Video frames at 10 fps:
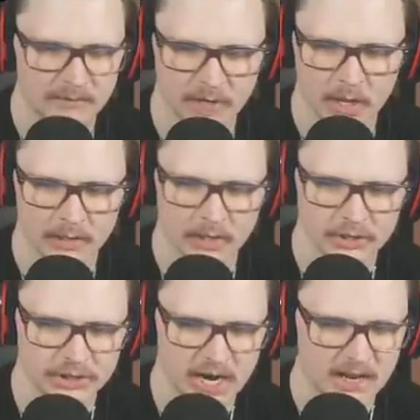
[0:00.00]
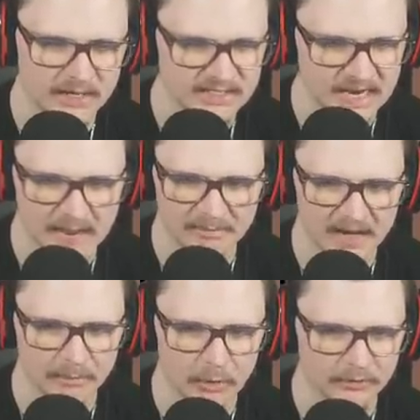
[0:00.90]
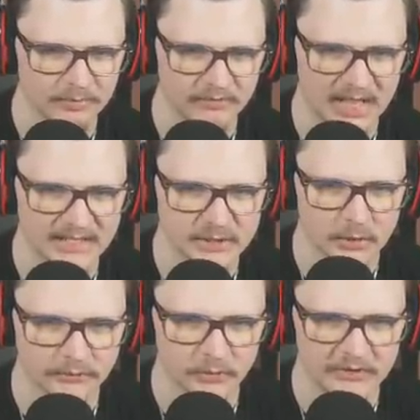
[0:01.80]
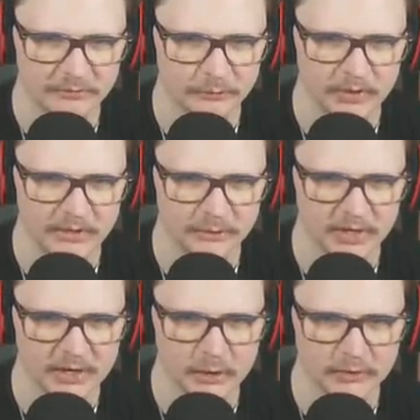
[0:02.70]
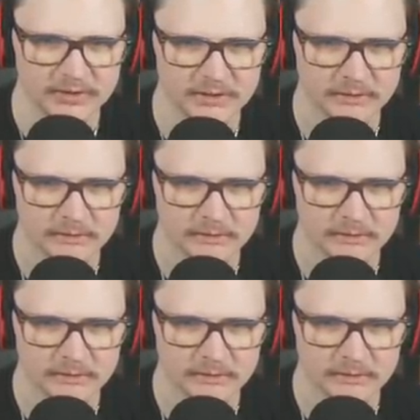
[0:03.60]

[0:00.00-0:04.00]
I'm calling our shot. It's not Babe Ruth, but Vlad is going three for three, three nukes.